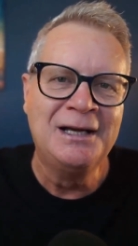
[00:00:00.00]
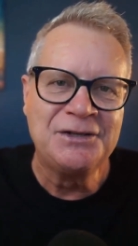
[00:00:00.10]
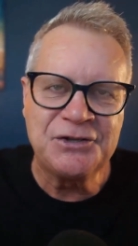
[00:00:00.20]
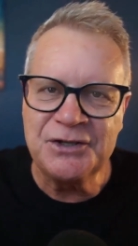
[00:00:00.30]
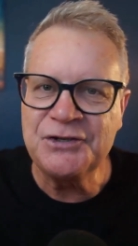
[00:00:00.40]

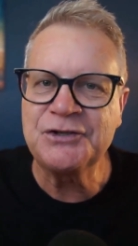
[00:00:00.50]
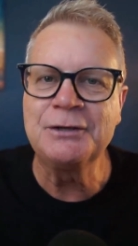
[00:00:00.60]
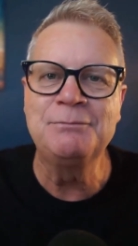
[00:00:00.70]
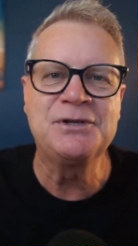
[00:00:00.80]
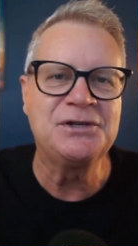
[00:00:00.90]

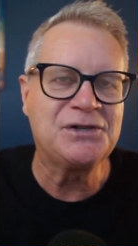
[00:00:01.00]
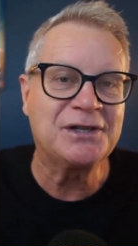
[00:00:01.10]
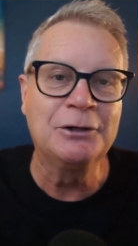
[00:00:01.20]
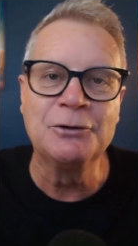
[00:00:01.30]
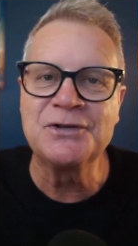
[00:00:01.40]
systems and
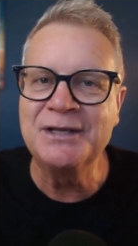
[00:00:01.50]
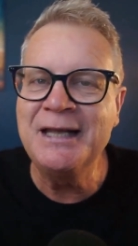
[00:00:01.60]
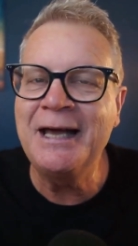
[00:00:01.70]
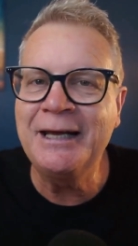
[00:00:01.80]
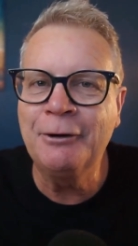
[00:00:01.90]
skills in
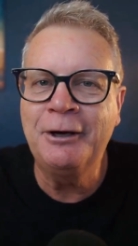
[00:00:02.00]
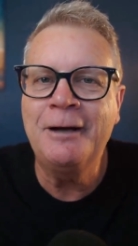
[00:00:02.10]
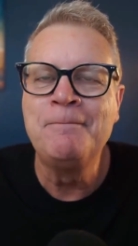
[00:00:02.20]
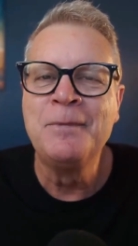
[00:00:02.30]
that area,